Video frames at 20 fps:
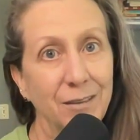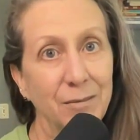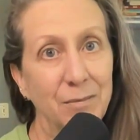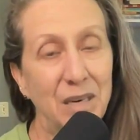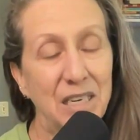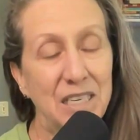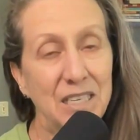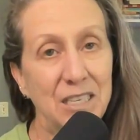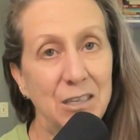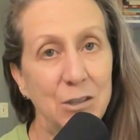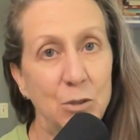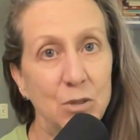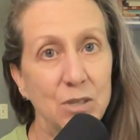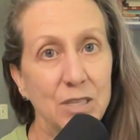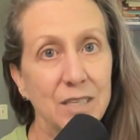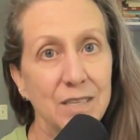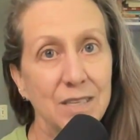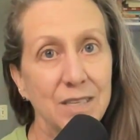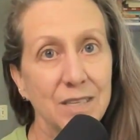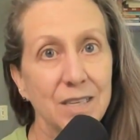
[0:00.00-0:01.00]
my
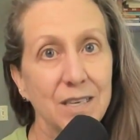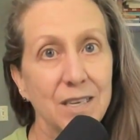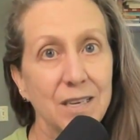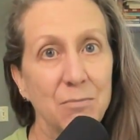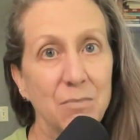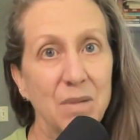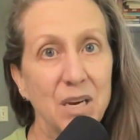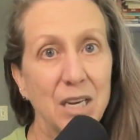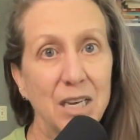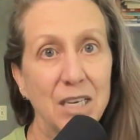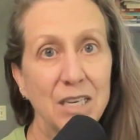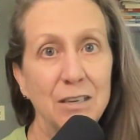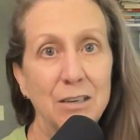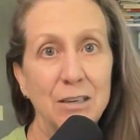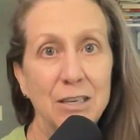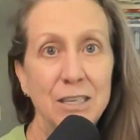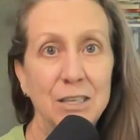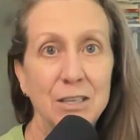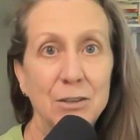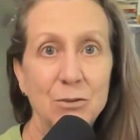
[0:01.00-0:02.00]
citrus in my
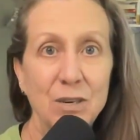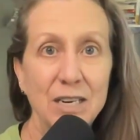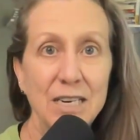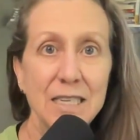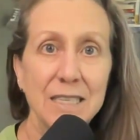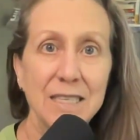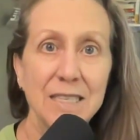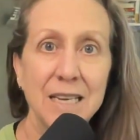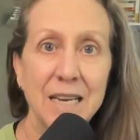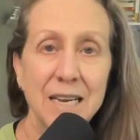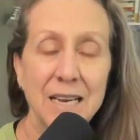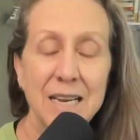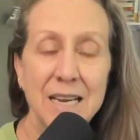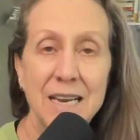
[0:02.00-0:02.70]
drinks,